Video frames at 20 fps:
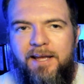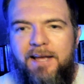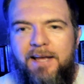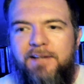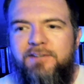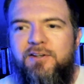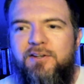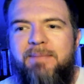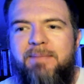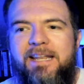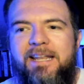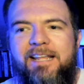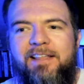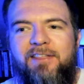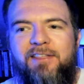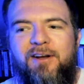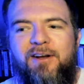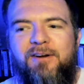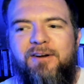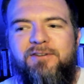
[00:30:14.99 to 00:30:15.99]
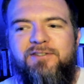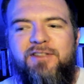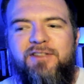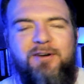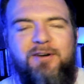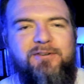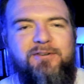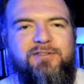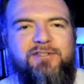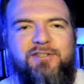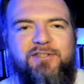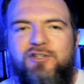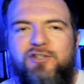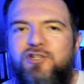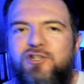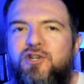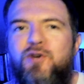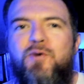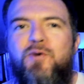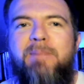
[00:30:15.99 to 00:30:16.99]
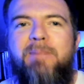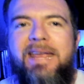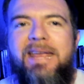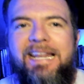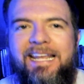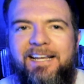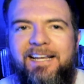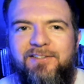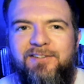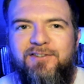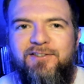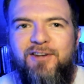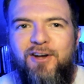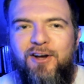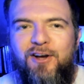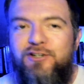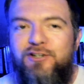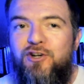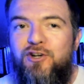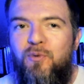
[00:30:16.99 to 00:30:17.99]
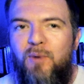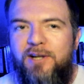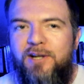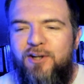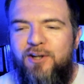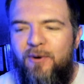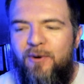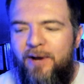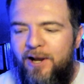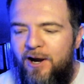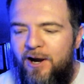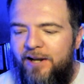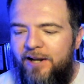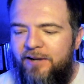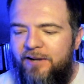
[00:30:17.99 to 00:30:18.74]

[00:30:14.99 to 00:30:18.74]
So meaning that there's two meanings to what's going on.